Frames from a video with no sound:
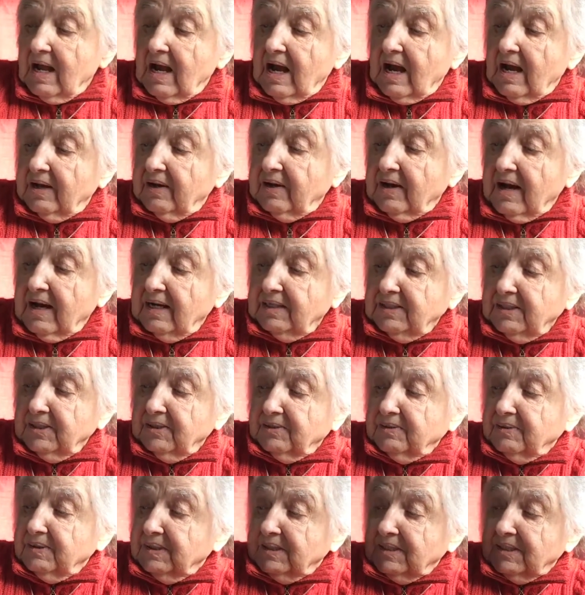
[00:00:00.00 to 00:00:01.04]
And as you
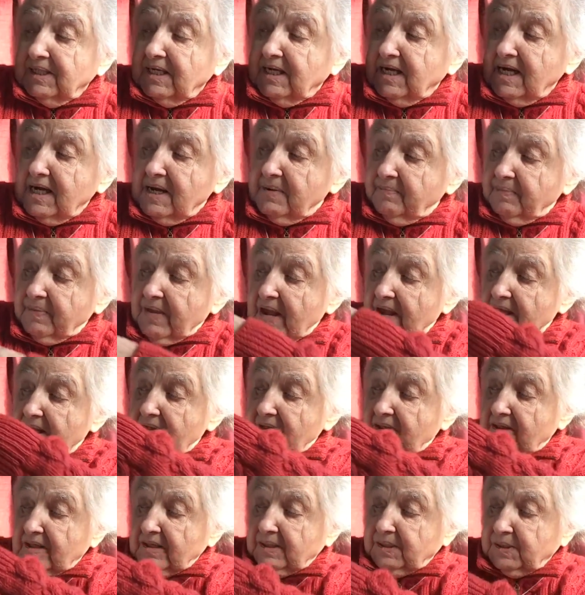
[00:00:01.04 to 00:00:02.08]
can see,
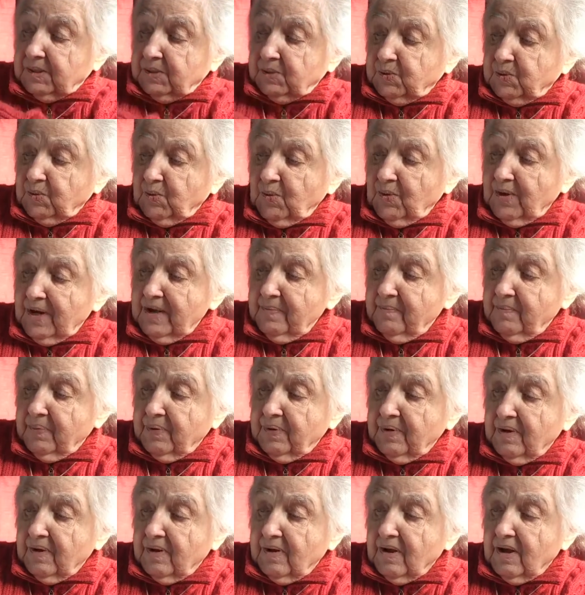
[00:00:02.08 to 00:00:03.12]
the sweep
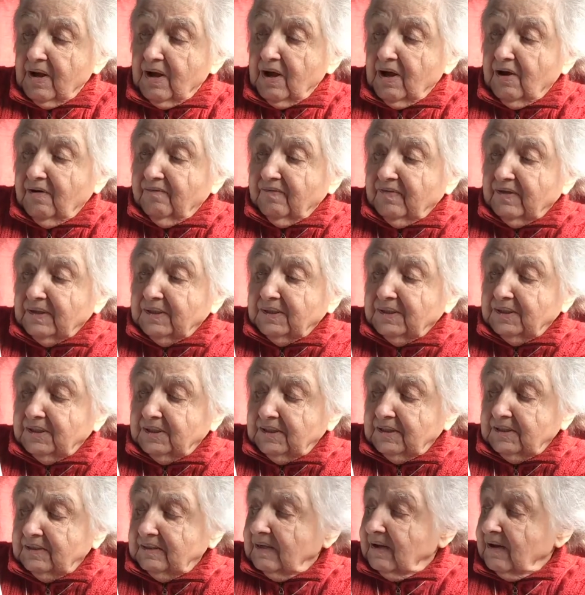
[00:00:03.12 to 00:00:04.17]
of
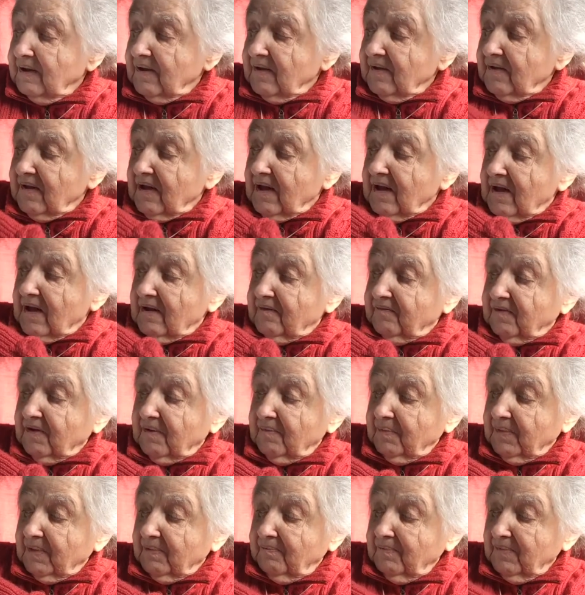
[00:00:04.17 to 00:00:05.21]
this
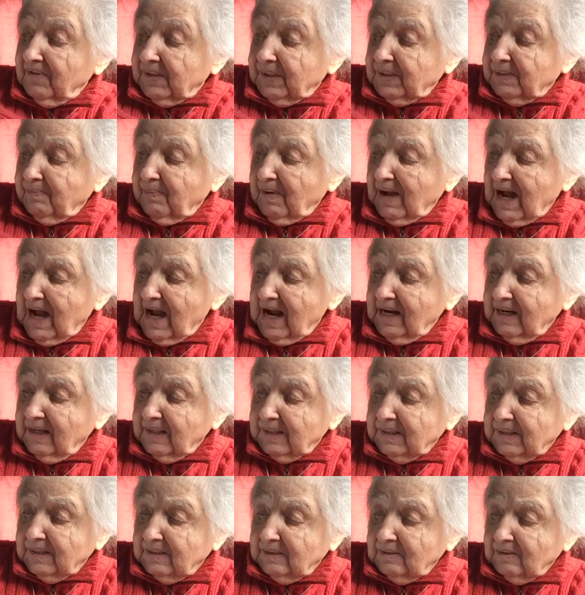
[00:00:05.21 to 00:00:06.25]
from the spine
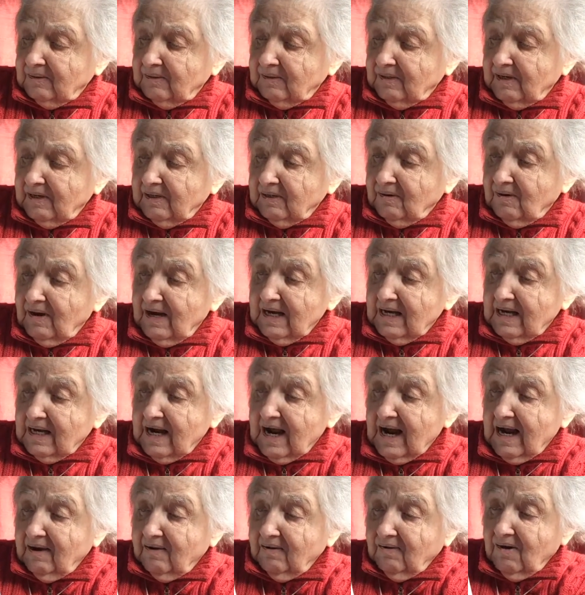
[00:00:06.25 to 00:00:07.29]
going right
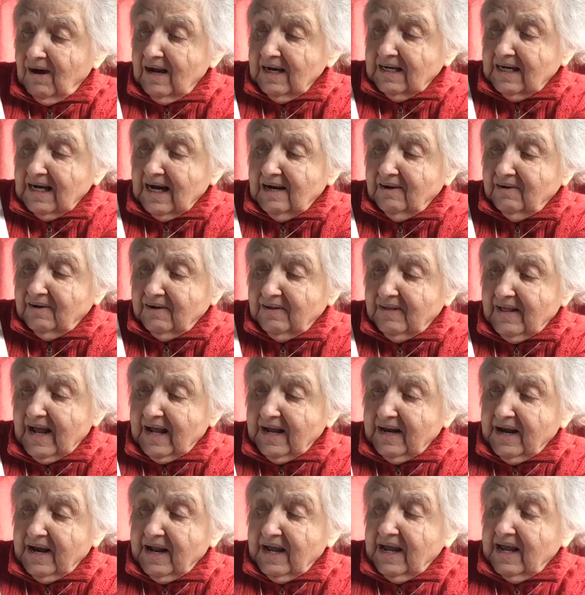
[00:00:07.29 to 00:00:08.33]
down to
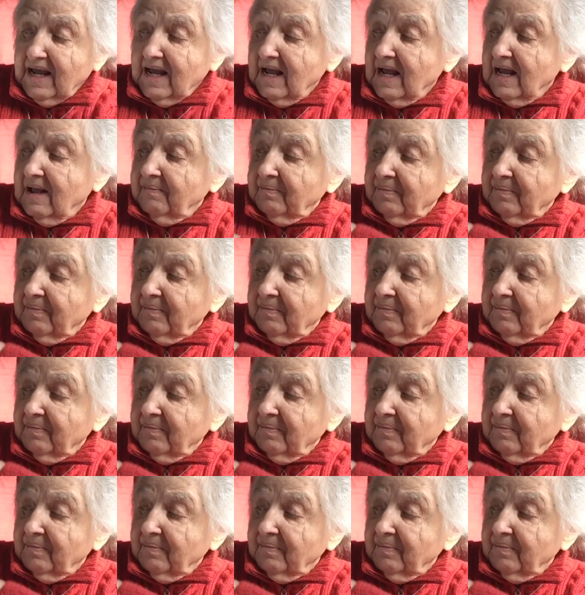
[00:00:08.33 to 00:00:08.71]
that knee